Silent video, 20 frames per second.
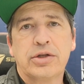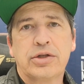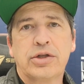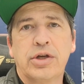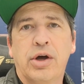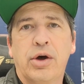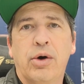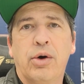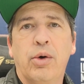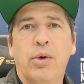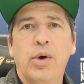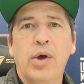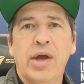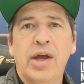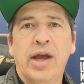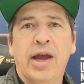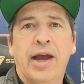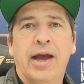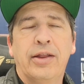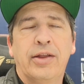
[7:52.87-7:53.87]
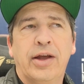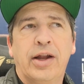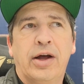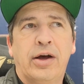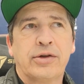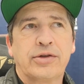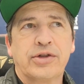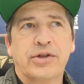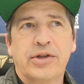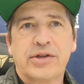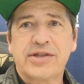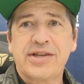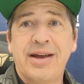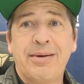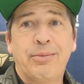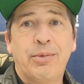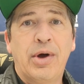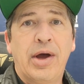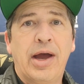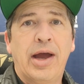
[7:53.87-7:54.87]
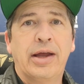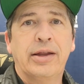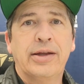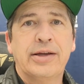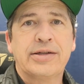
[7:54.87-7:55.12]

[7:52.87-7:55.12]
So, and then also the same way,